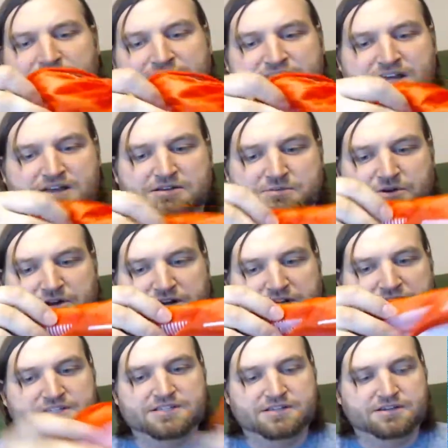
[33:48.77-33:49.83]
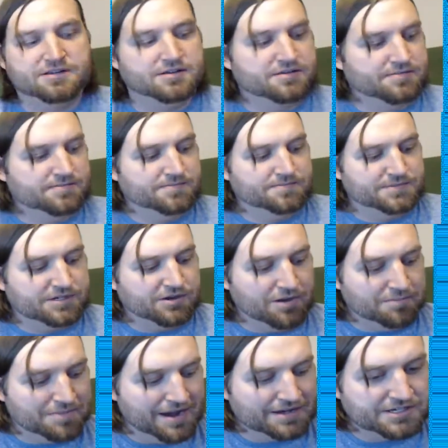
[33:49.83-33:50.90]
so that was pretty nice. It's a
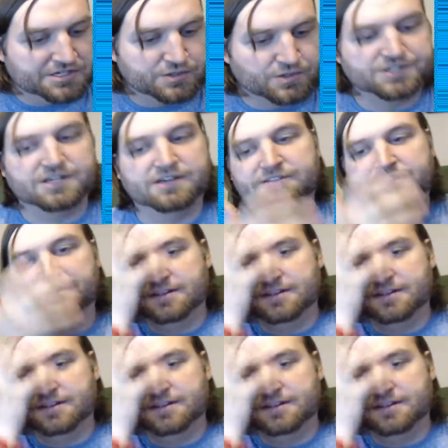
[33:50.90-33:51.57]
great bag to store stuff in.